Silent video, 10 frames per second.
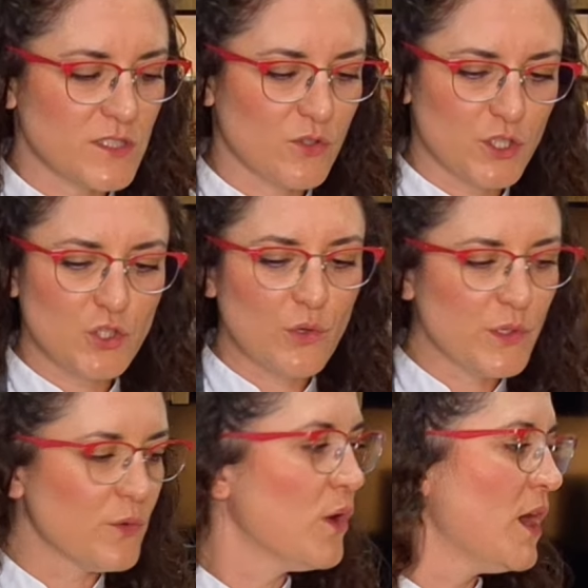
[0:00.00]
So I show
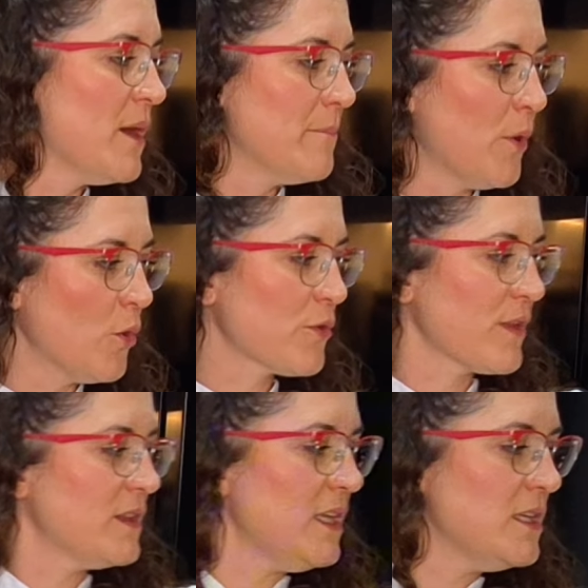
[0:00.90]
you both
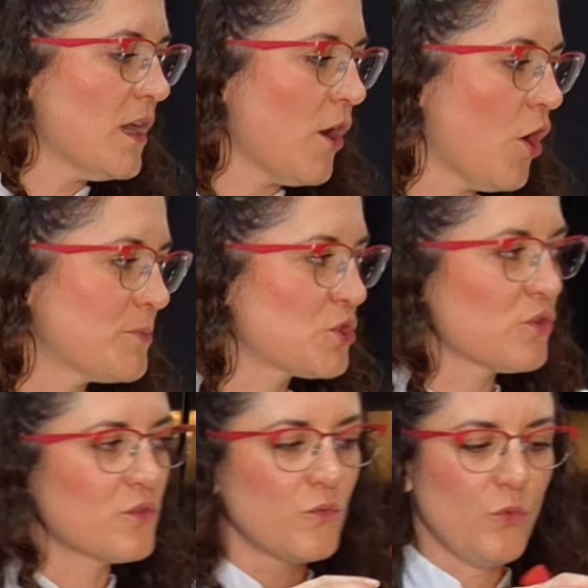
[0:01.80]
the
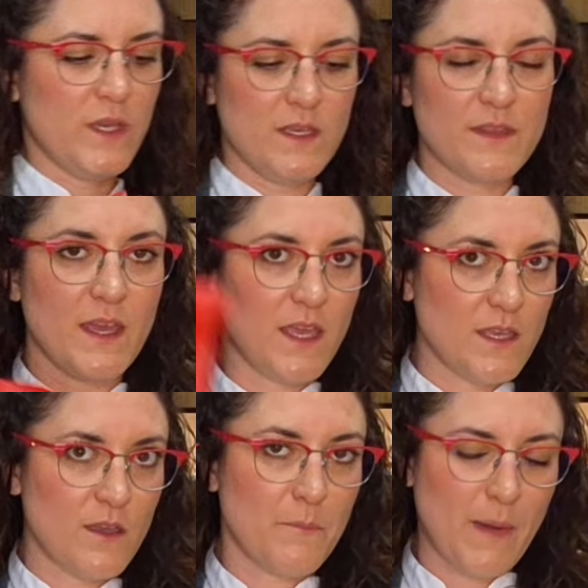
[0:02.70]
option with
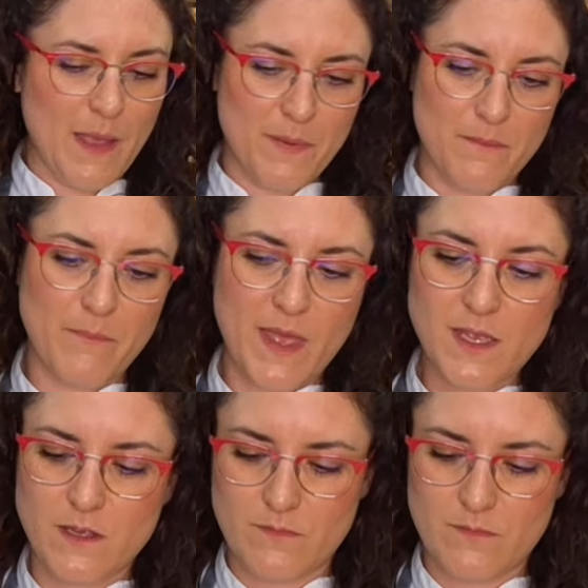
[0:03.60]
a piping bag,